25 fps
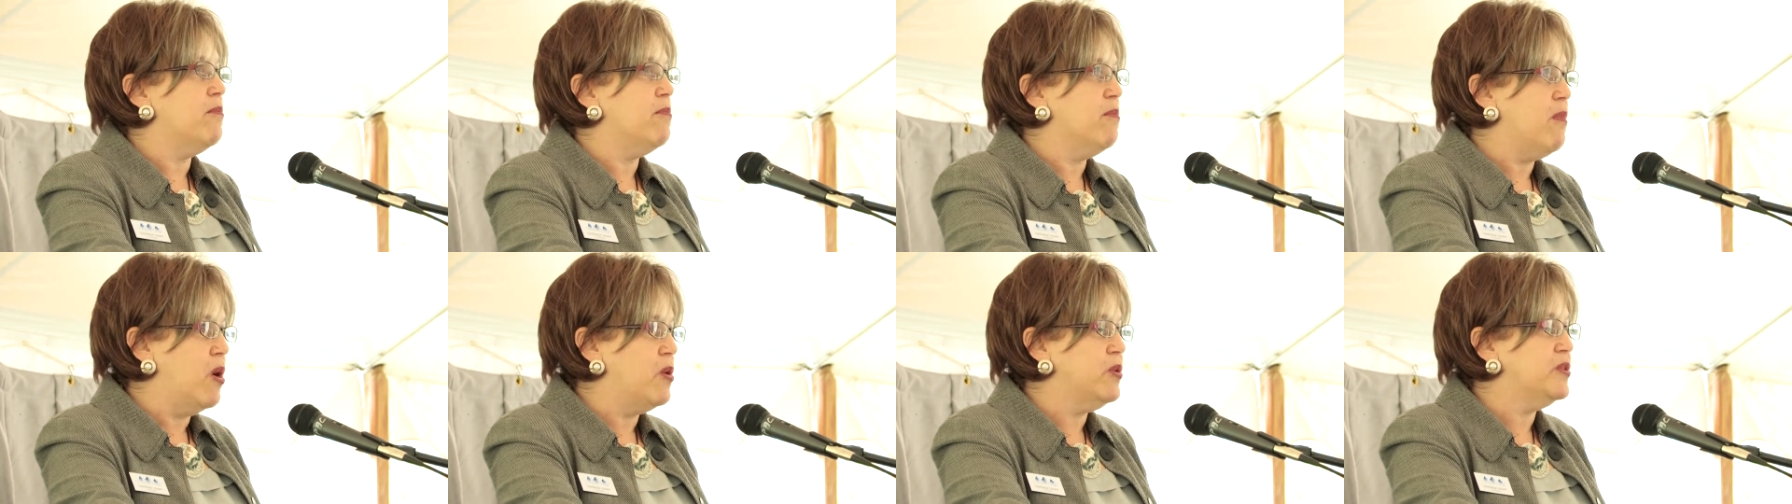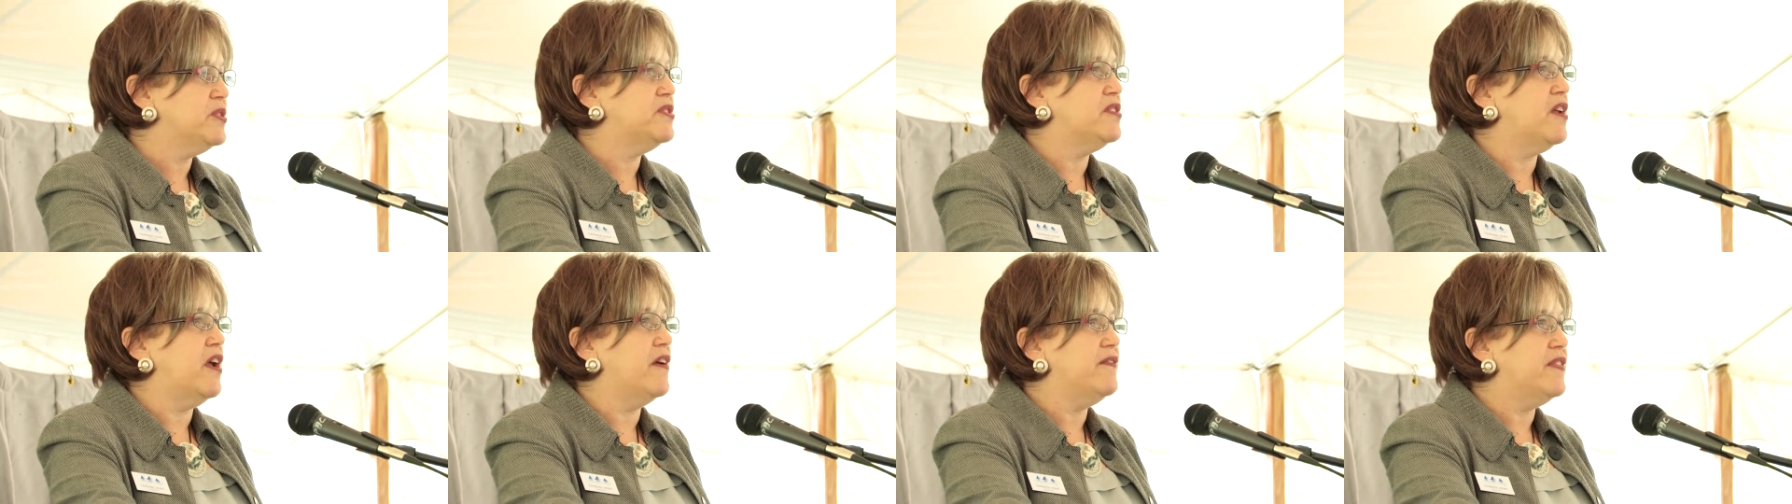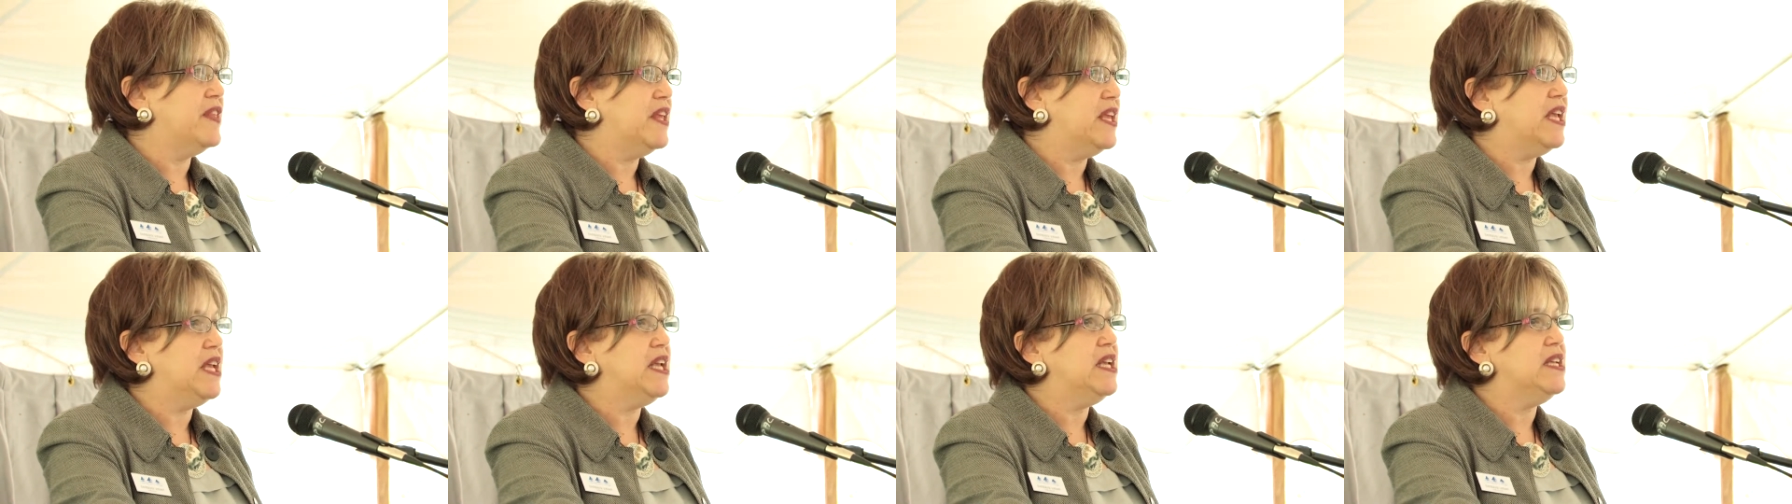most of
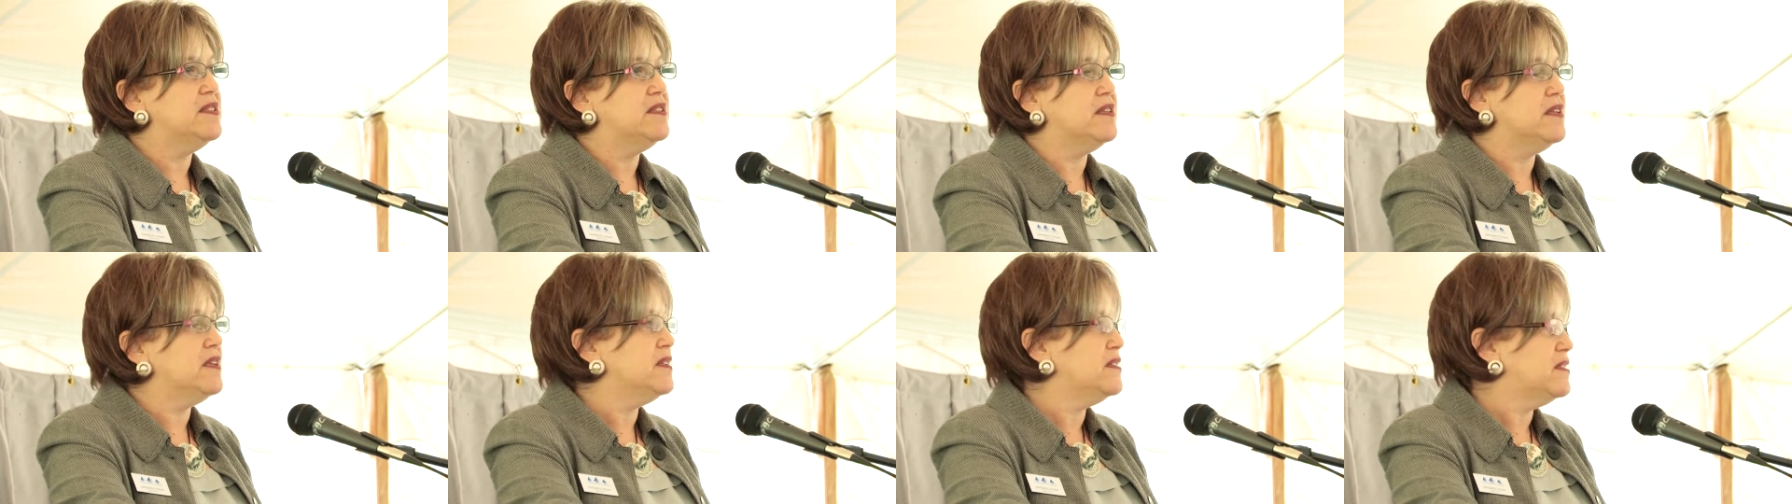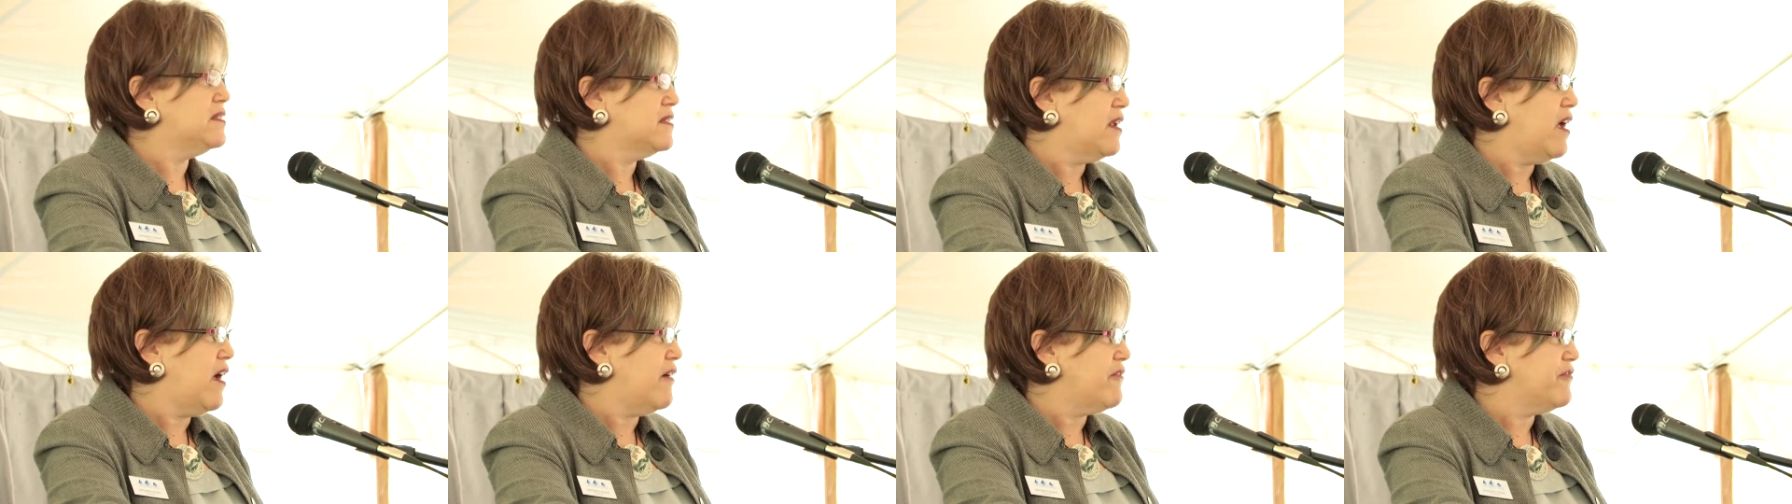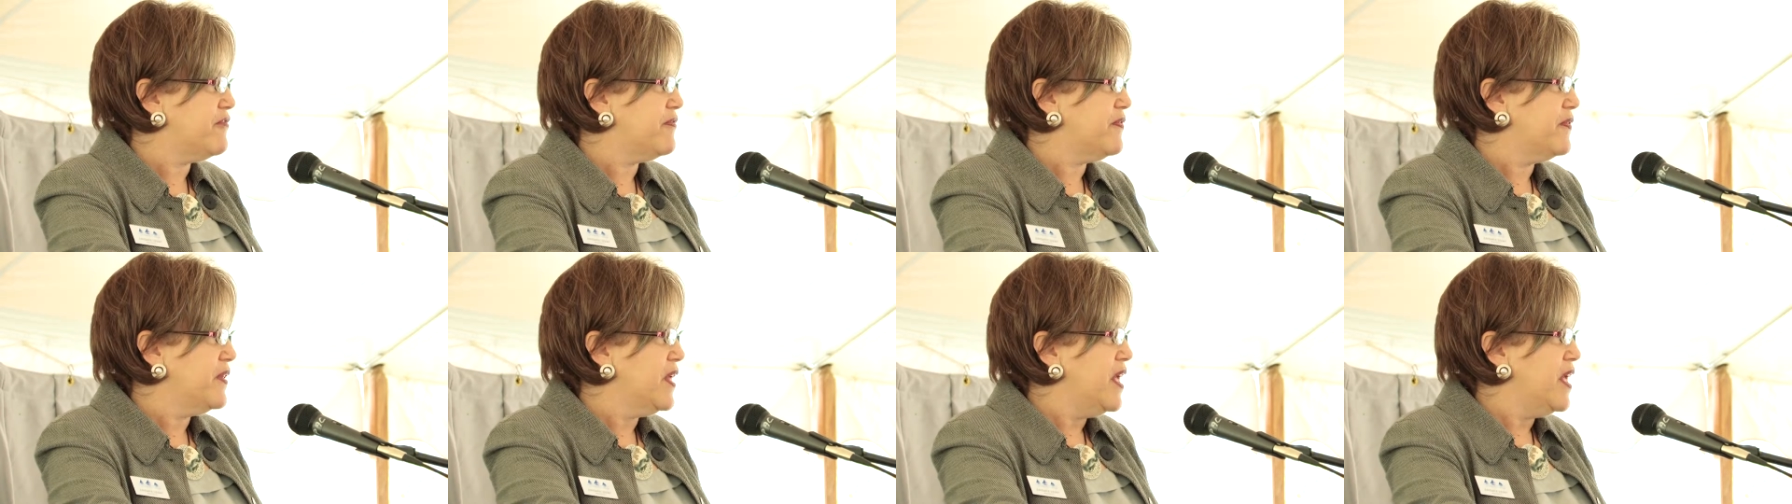the easy stuff.